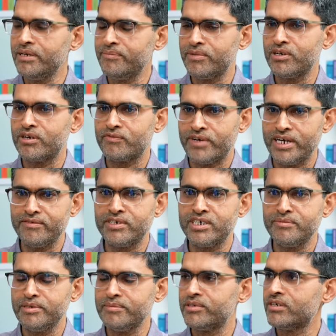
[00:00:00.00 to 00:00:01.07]
people or
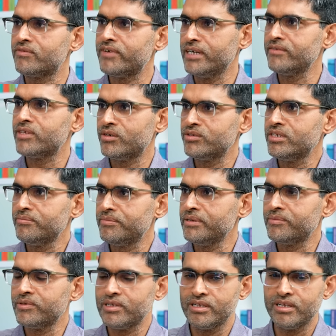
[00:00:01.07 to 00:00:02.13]
500 people yeah. or 5,000
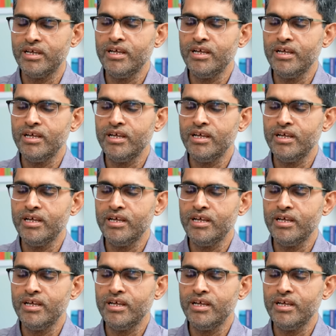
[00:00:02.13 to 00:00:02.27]
people,